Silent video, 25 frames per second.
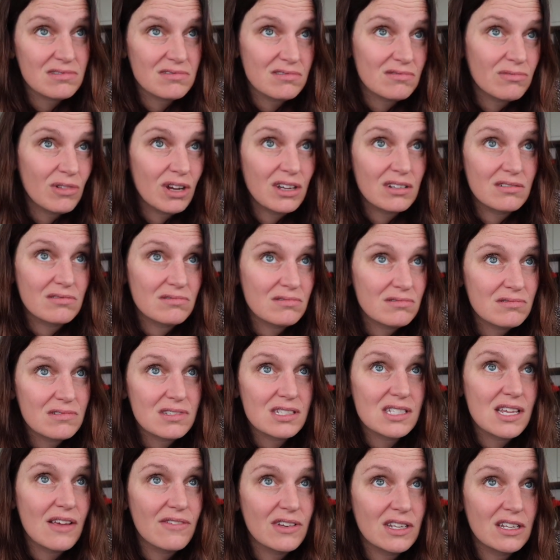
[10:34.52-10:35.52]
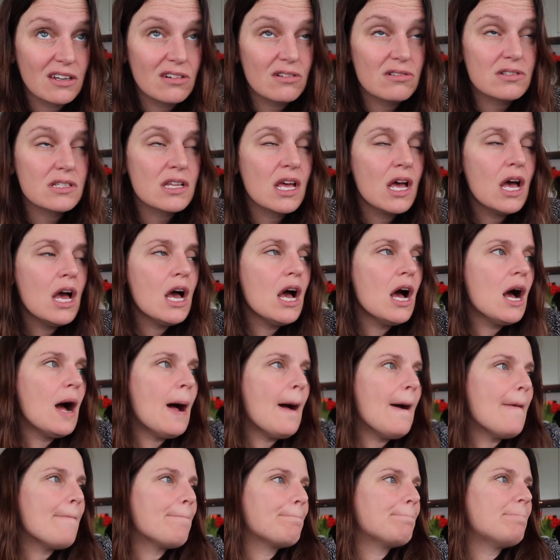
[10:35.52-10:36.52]
what, 7 years?
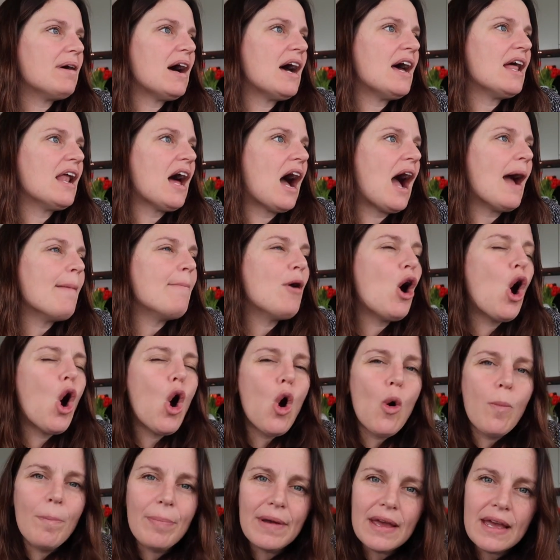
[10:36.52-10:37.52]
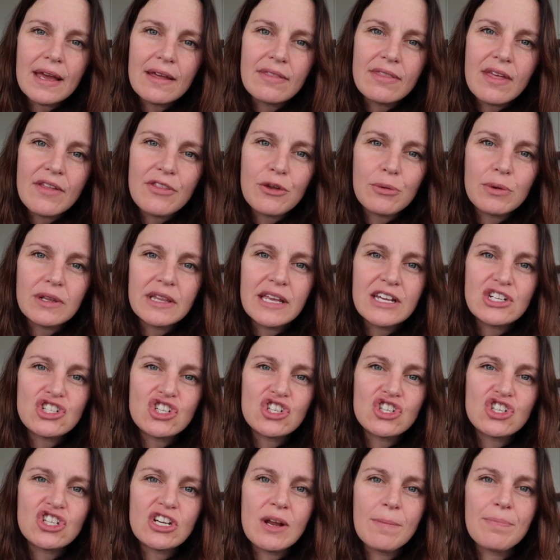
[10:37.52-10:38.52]
But I'm hoping that the
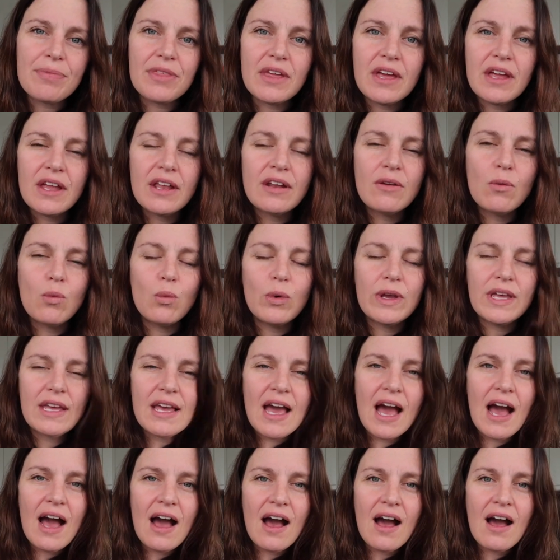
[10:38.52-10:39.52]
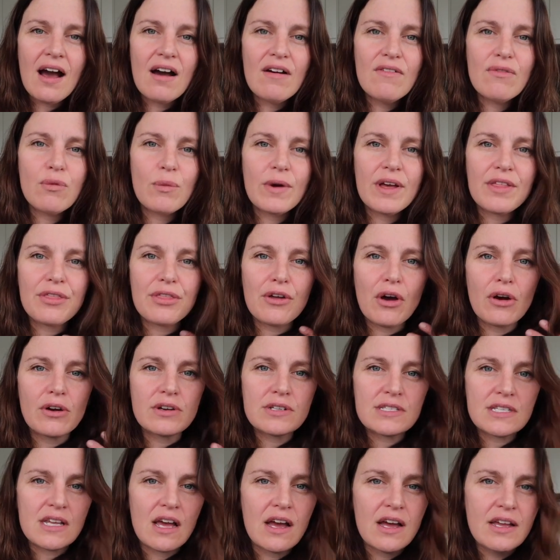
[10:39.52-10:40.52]
relationship that we have with our
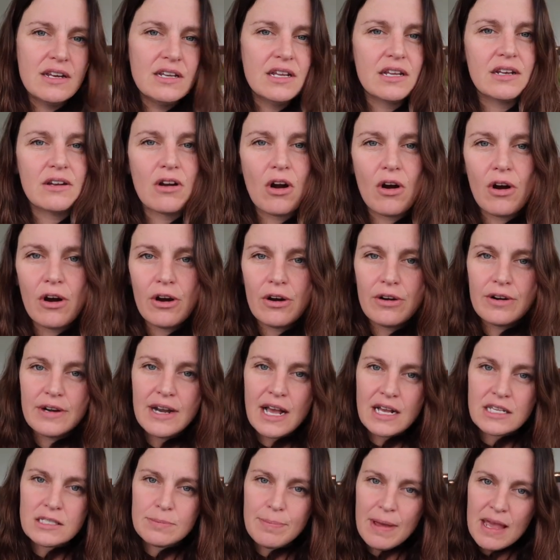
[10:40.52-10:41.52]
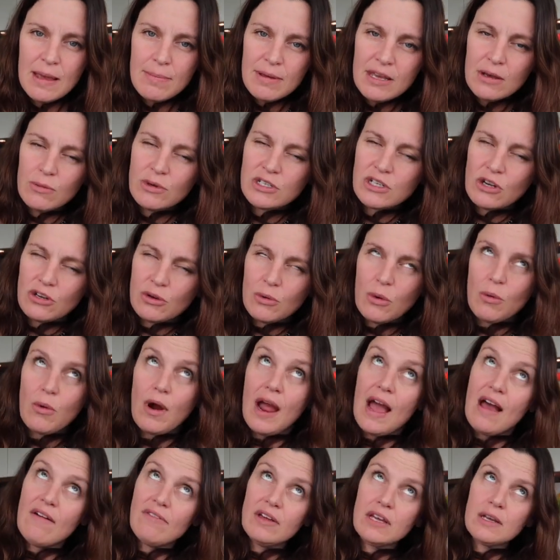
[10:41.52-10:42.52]
son and our next baby, we don't know what we're
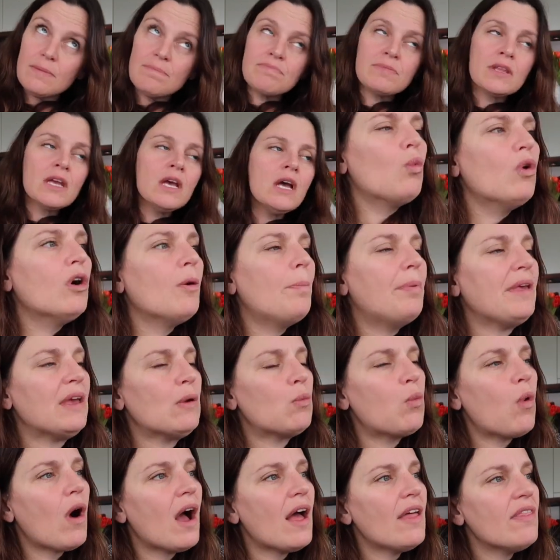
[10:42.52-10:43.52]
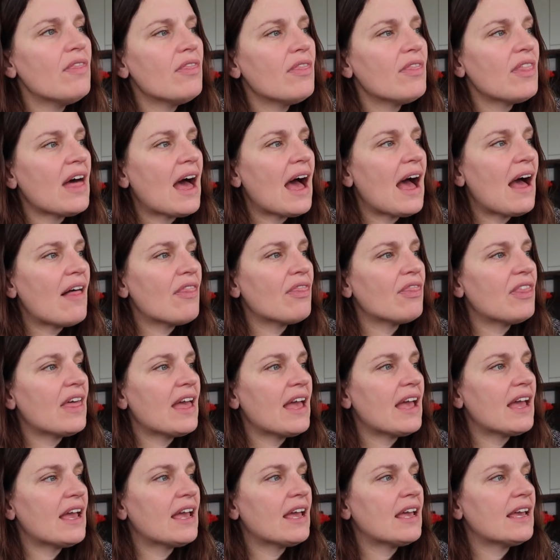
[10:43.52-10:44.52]
having, will be one that
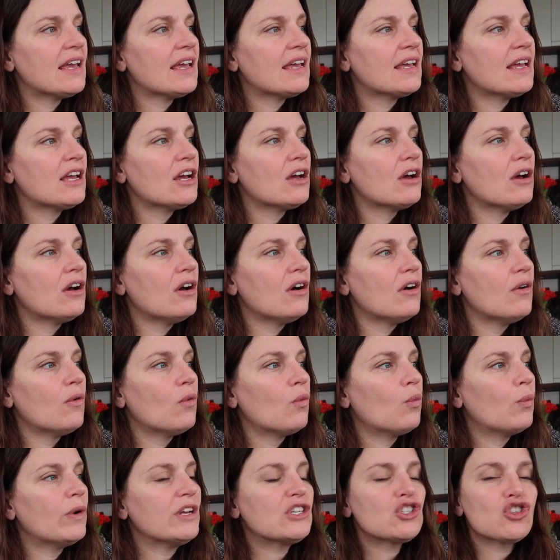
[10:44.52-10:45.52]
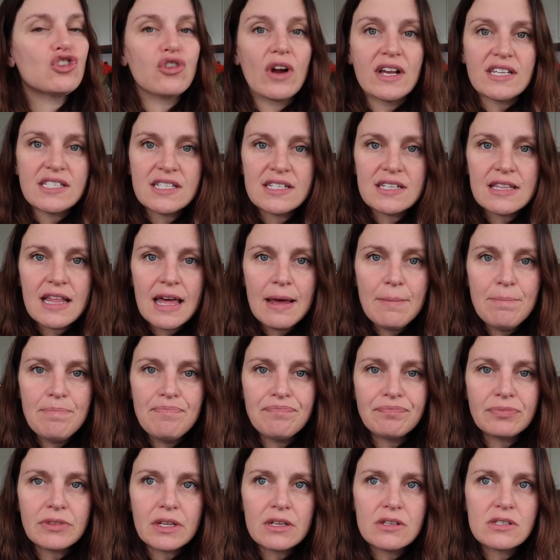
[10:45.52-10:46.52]
we trust them,
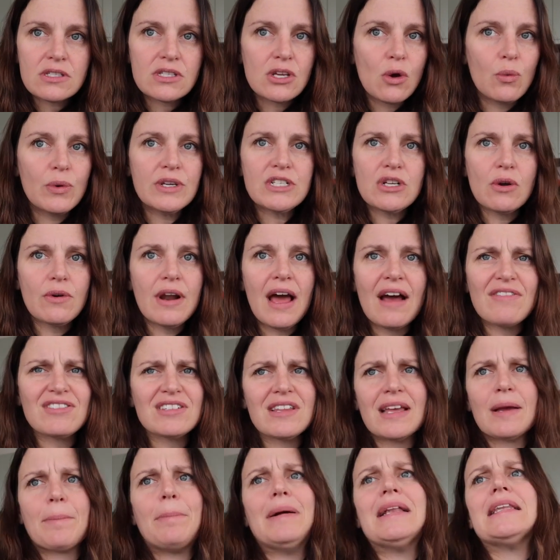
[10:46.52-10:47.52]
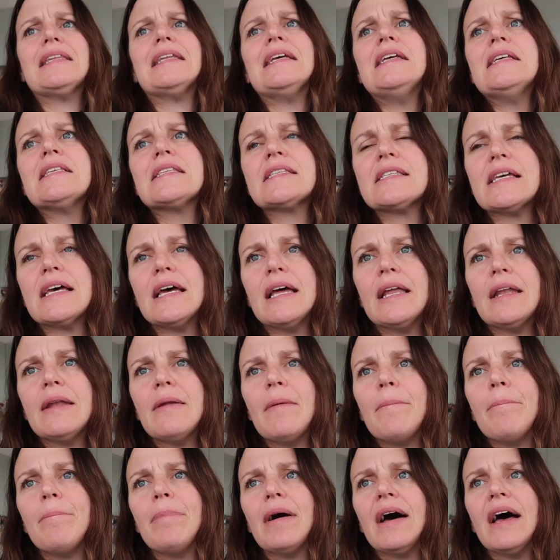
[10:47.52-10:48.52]
so we don't have to like police
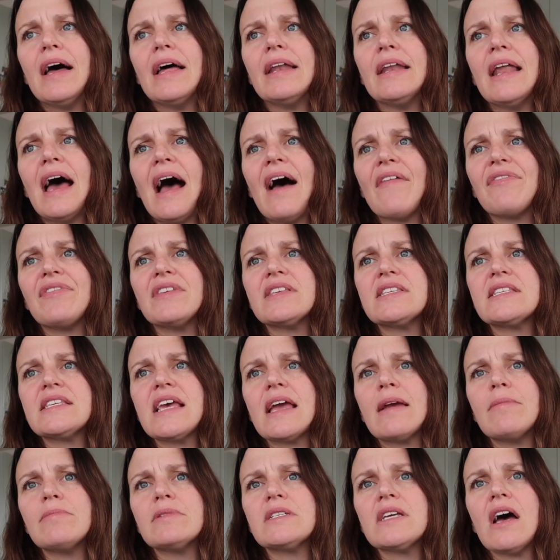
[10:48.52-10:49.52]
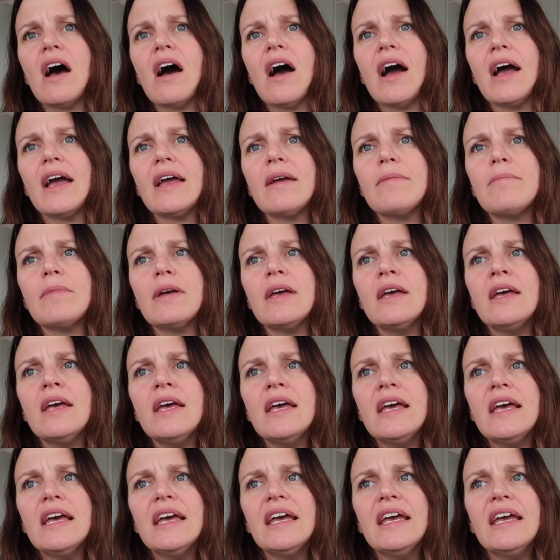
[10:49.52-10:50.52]
it, but at the same time,
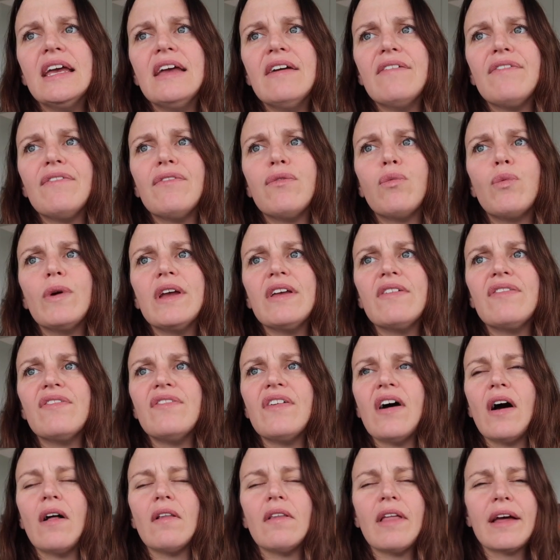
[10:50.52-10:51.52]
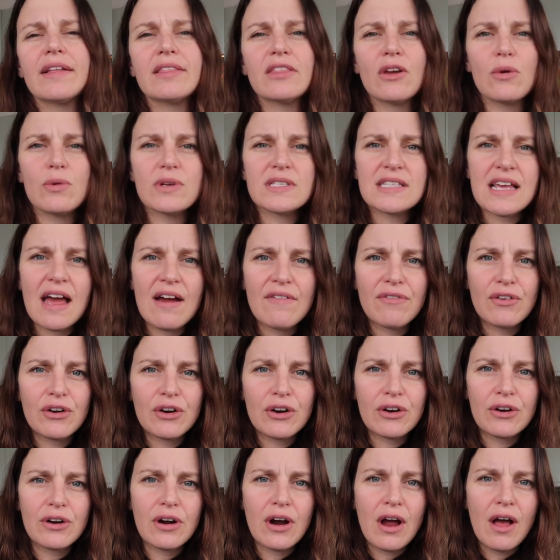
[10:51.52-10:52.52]
if we felt like there was
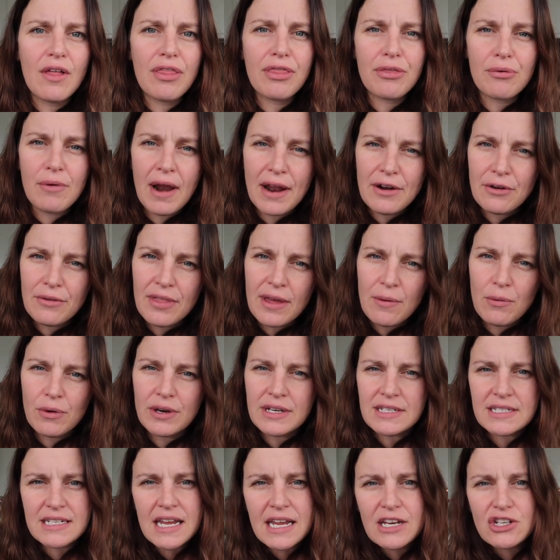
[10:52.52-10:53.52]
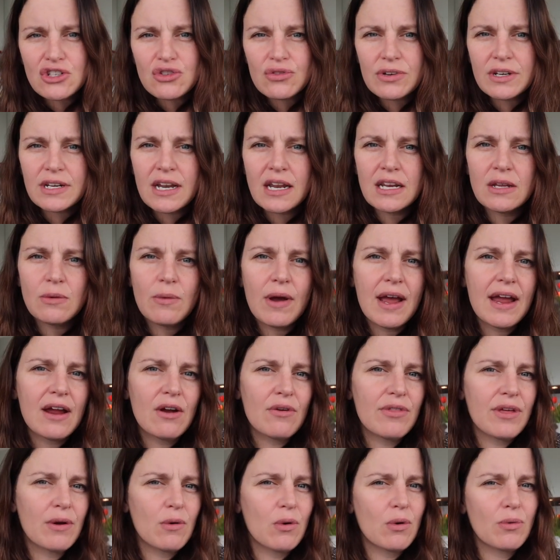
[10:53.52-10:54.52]
ever a threat or they were in danger in any way
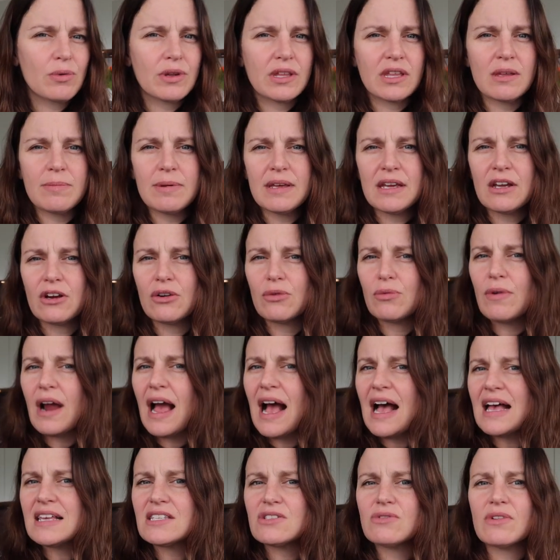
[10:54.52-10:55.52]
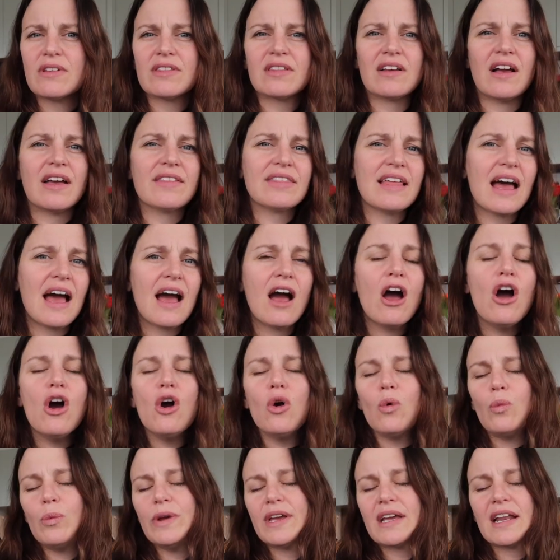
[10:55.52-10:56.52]
or they were really being harassed or anything like that,
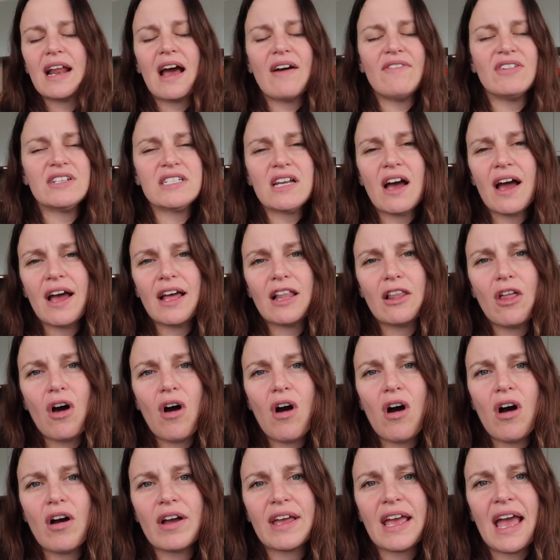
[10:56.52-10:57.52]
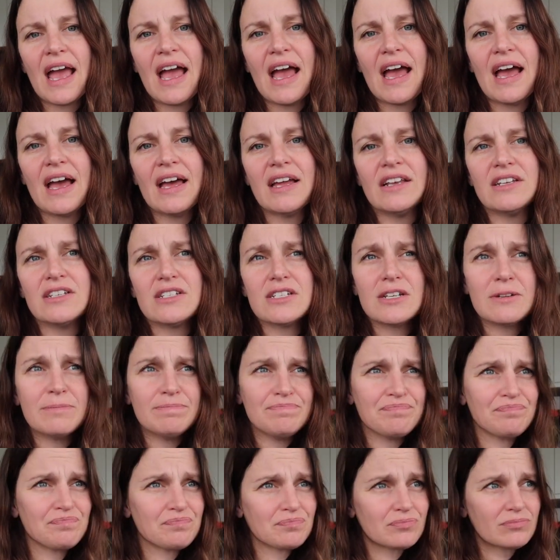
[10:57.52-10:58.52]
we could have a dialogue and
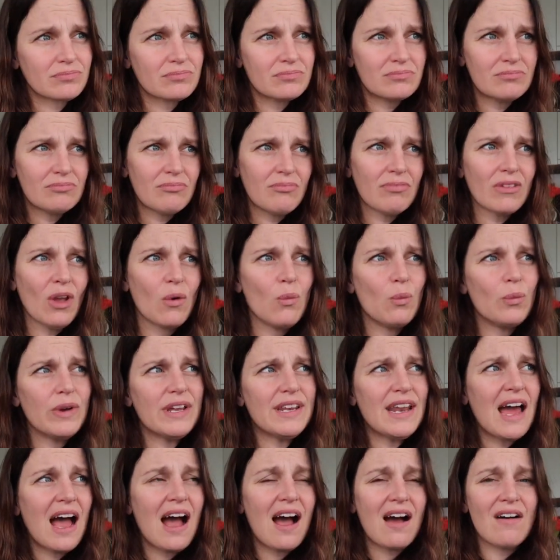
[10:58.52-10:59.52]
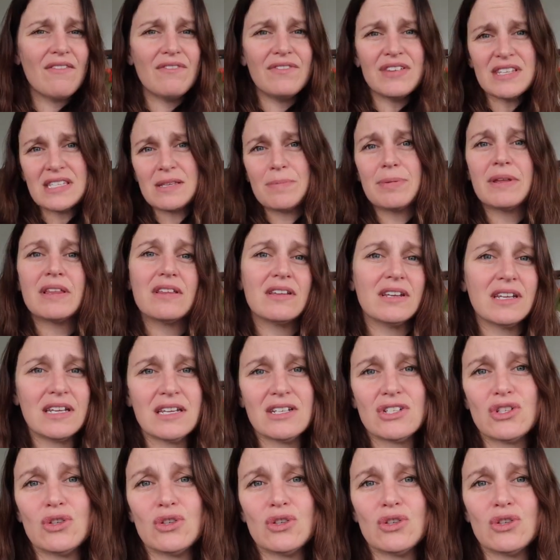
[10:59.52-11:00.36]
we'd have visibility